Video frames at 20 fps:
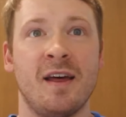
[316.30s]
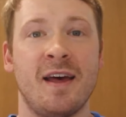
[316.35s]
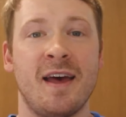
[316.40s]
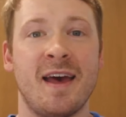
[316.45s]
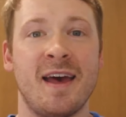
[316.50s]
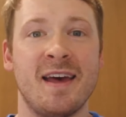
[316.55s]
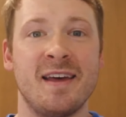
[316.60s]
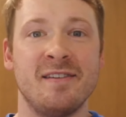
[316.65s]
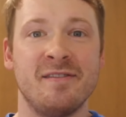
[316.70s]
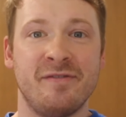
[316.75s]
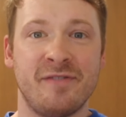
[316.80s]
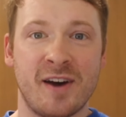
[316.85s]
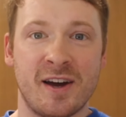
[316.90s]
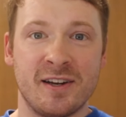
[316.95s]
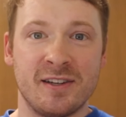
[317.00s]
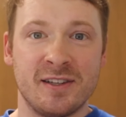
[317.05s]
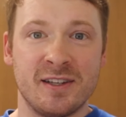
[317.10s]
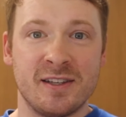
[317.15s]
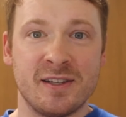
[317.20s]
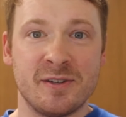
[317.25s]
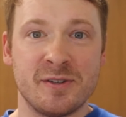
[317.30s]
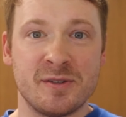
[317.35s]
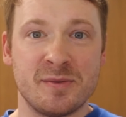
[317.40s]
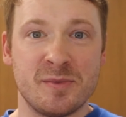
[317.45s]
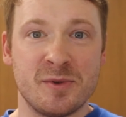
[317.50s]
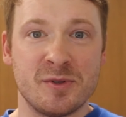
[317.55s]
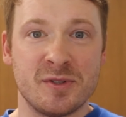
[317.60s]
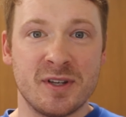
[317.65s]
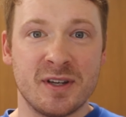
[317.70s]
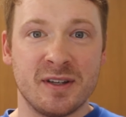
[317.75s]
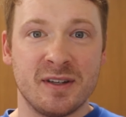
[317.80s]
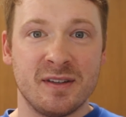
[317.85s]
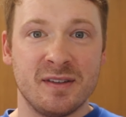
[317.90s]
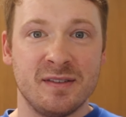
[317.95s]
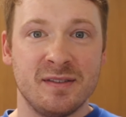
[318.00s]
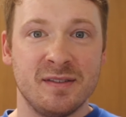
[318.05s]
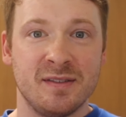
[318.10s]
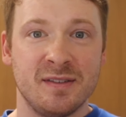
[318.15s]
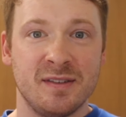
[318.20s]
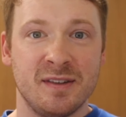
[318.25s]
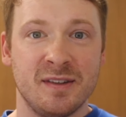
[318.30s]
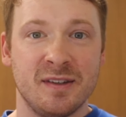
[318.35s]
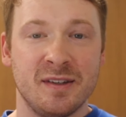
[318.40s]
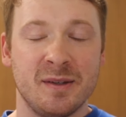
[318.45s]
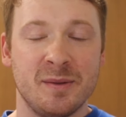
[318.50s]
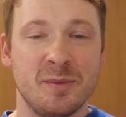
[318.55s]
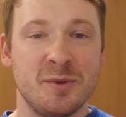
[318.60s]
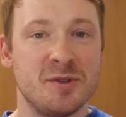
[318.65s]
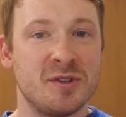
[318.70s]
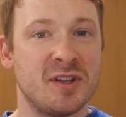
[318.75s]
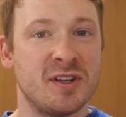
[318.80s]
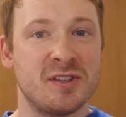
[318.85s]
And finally, there's music. Music